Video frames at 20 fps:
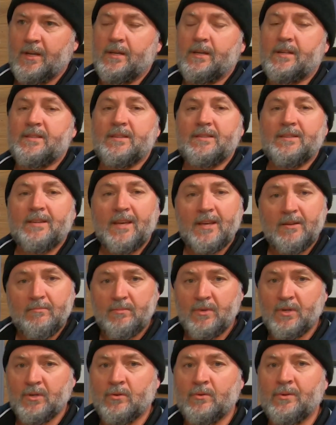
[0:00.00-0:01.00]
It's a
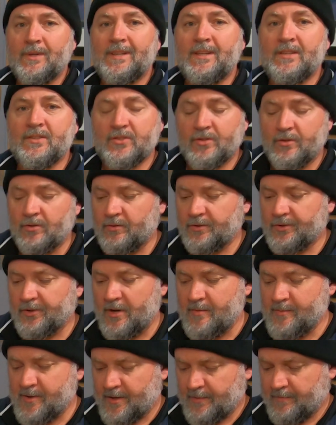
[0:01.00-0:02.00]
10mm internal
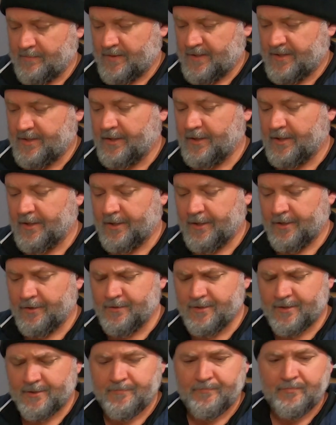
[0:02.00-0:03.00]
diameter silicone
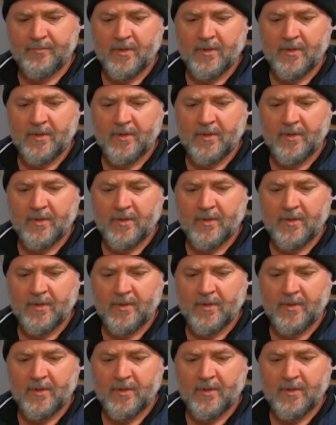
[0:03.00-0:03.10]
hose.